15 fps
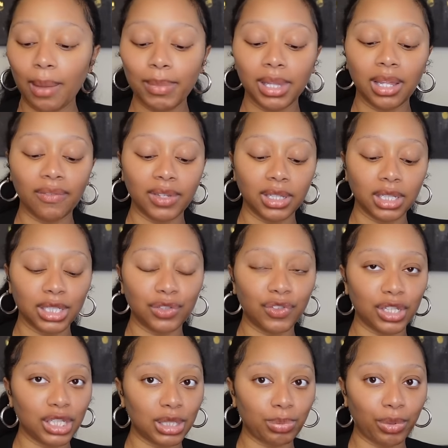I'm loving this for
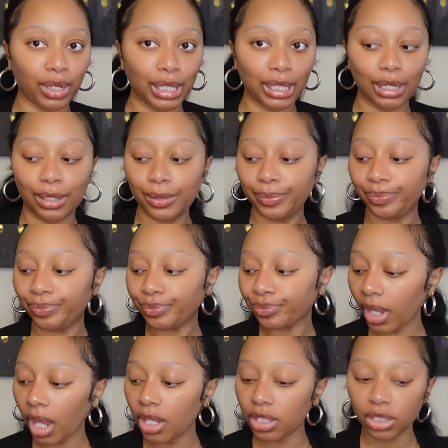the spring, y'all
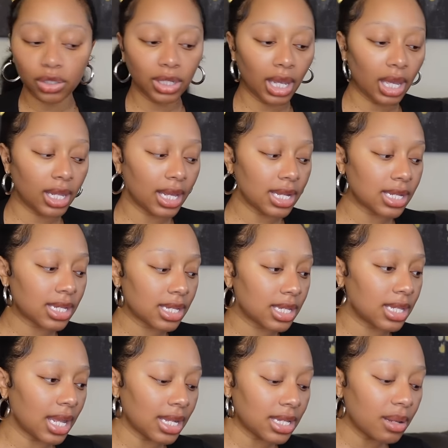so yeah, that's
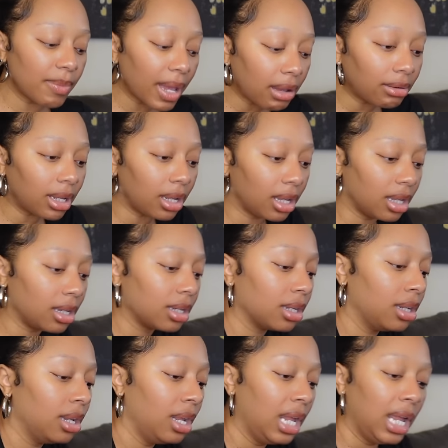that's about it.
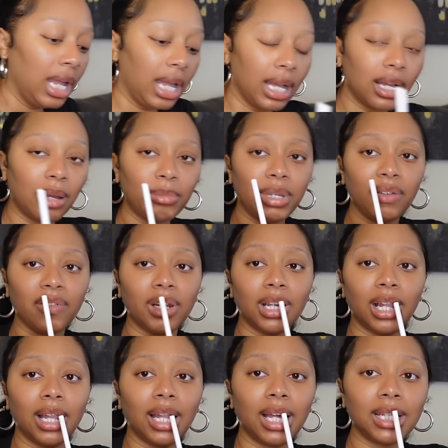I got me a
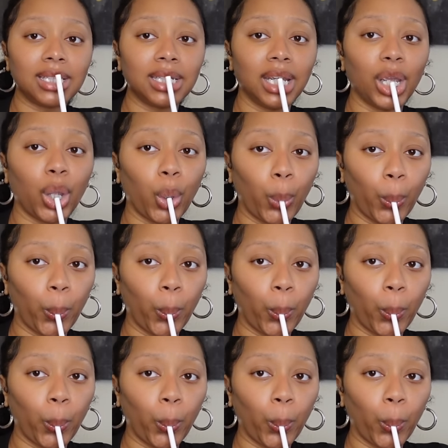vanilla latte.